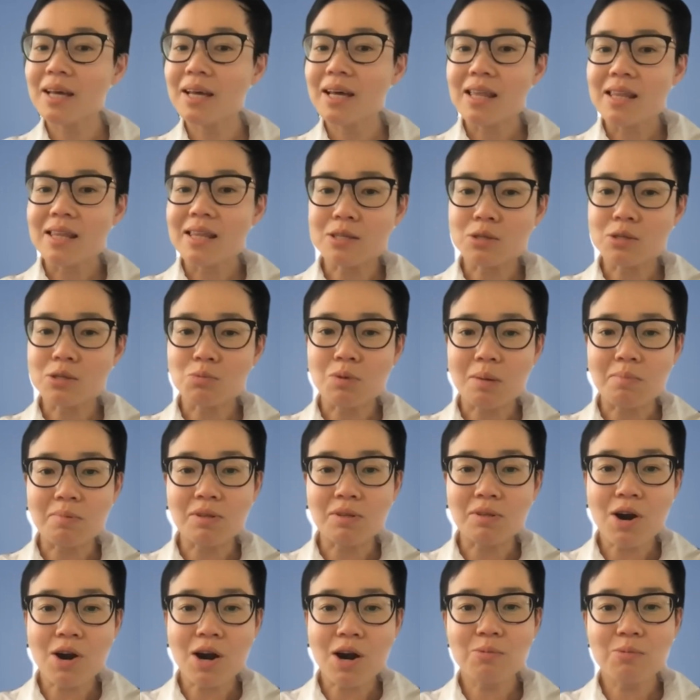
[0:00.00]
This
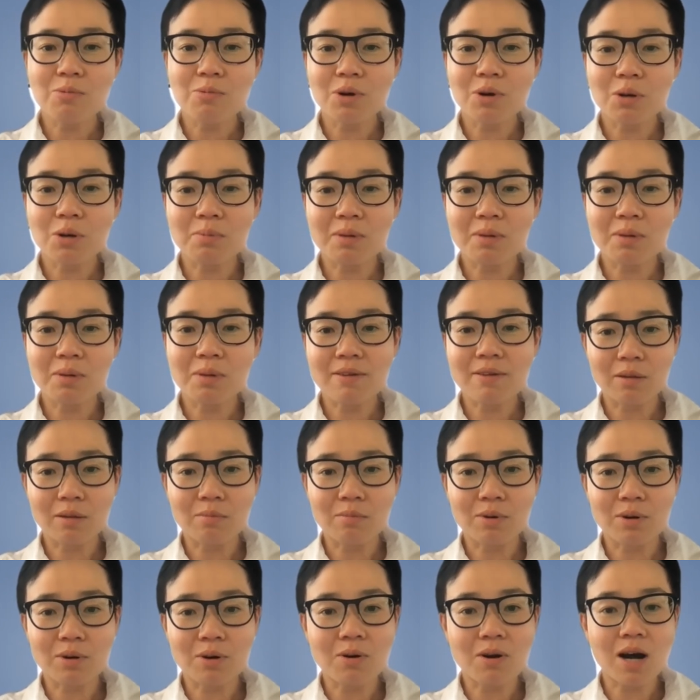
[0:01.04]
webinar will be
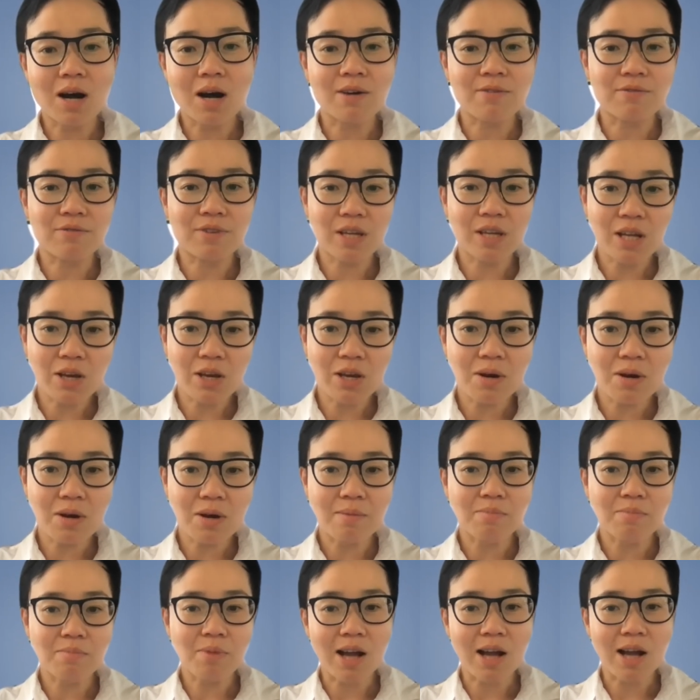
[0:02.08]
available on video
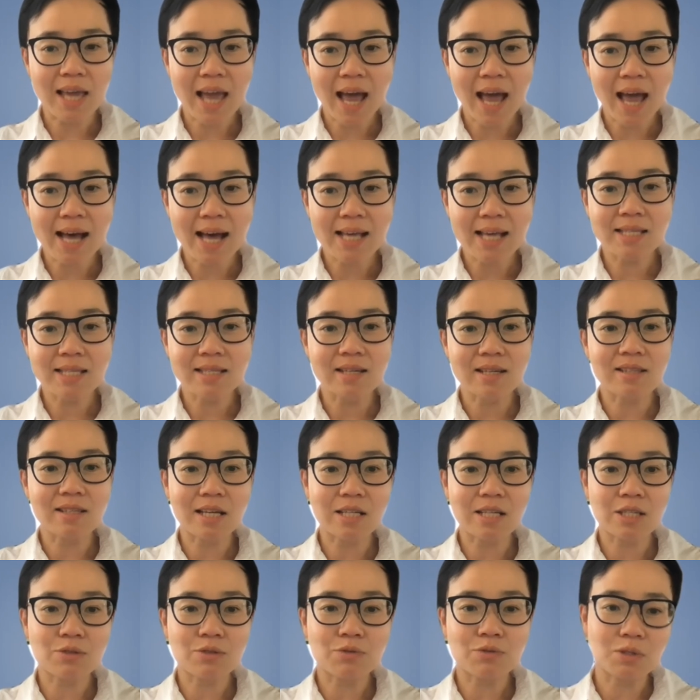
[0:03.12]
and podcast in the
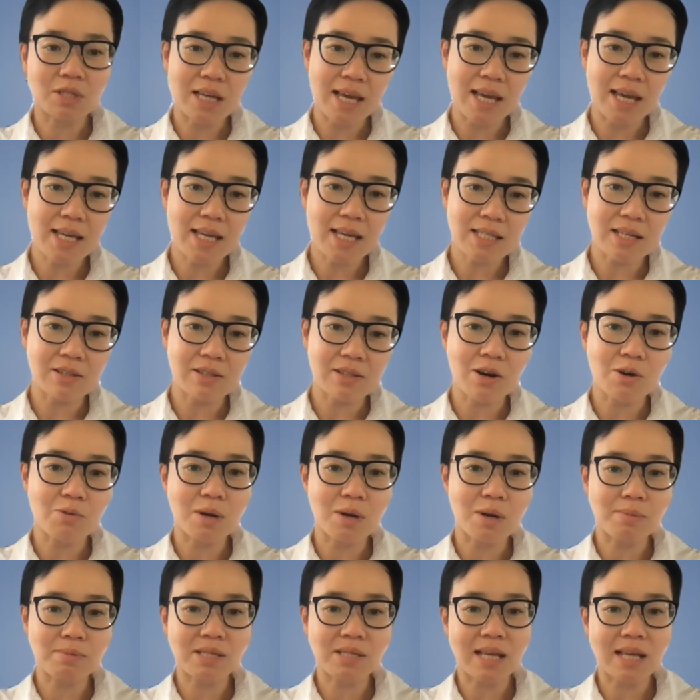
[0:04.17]
next few days on our
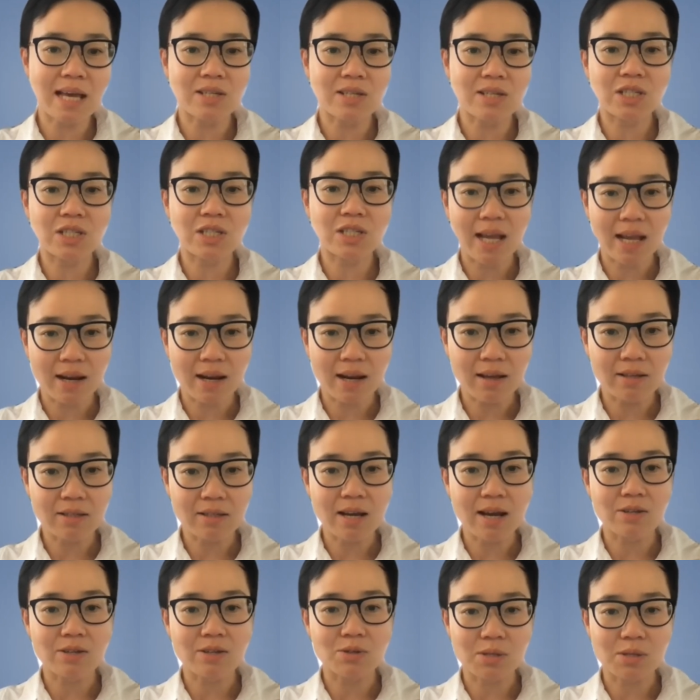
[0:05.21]
website,
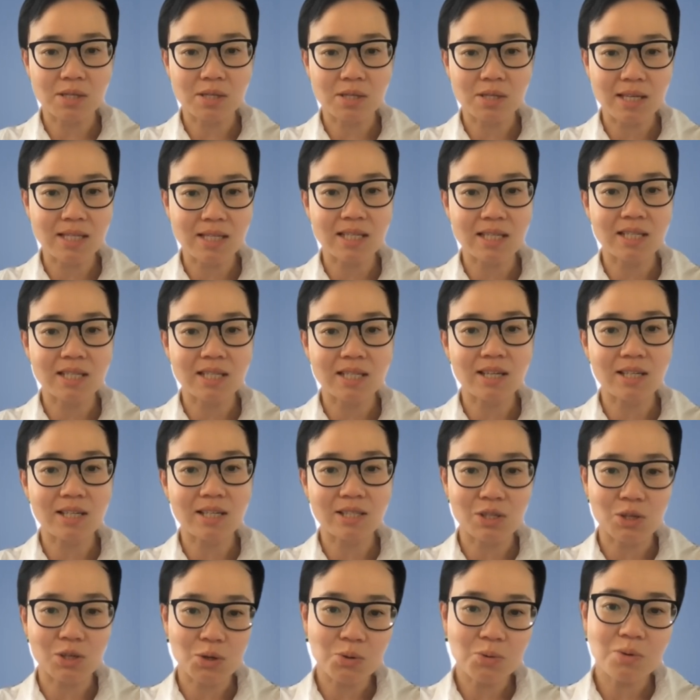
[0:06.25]

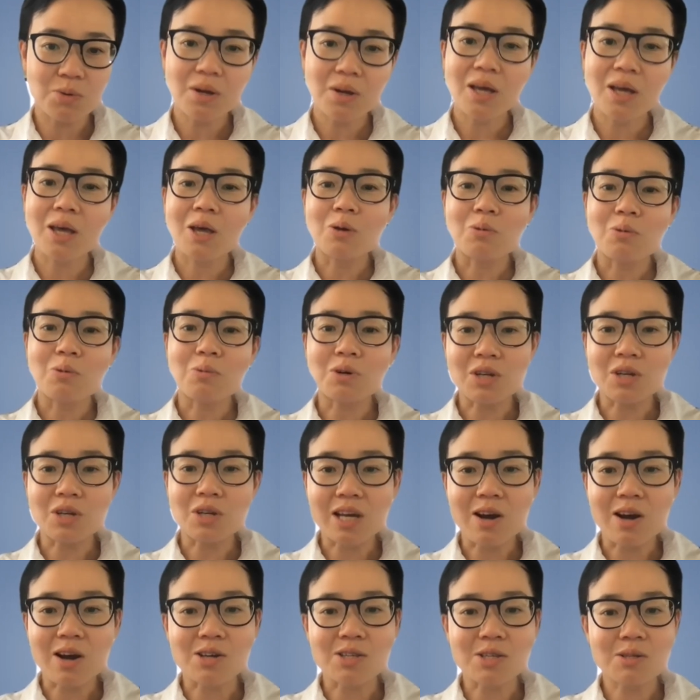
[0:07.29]
china.ucsd.edu, where you
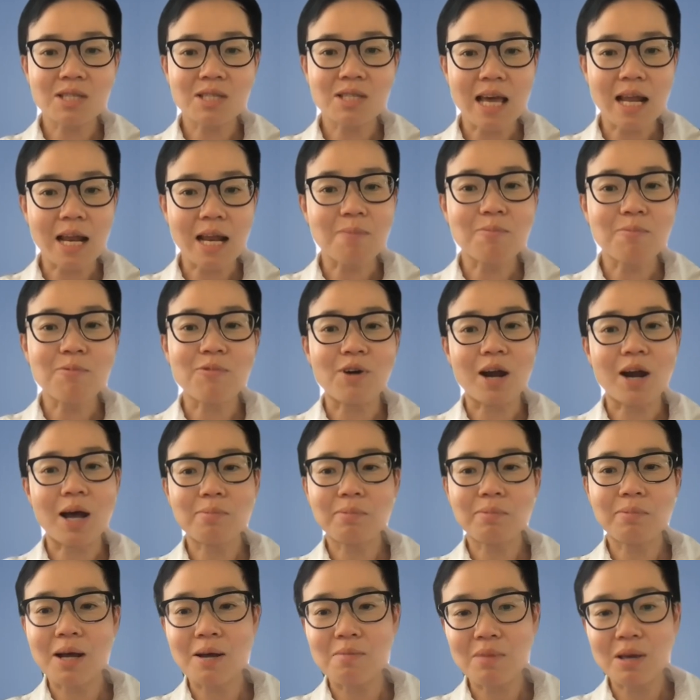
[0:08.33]
can also sign up for
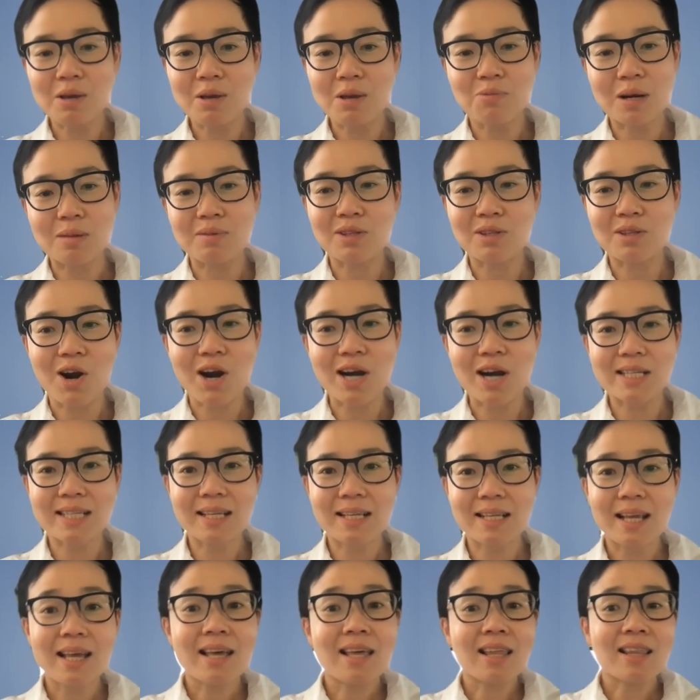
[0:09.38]
upcoming webinars.
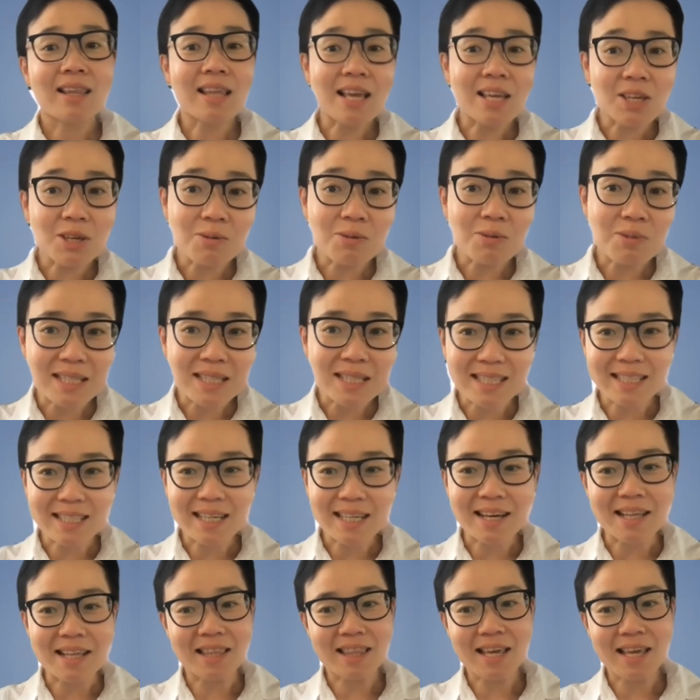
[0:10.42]
Thank you, Anita,
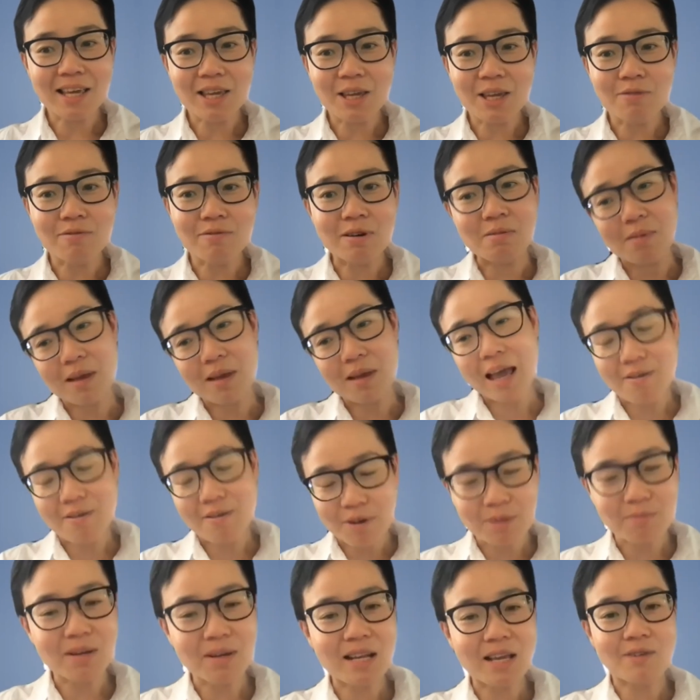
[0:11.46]
and thank you
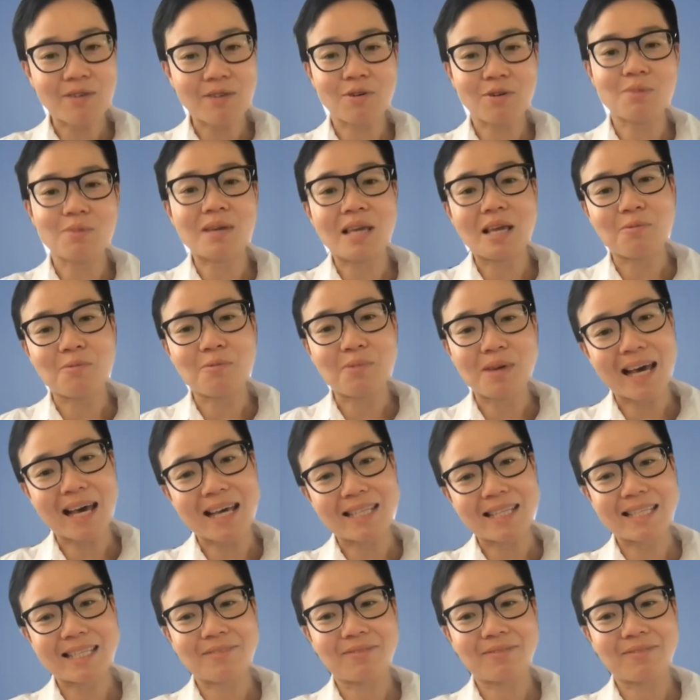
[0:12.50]
everybody for being with us.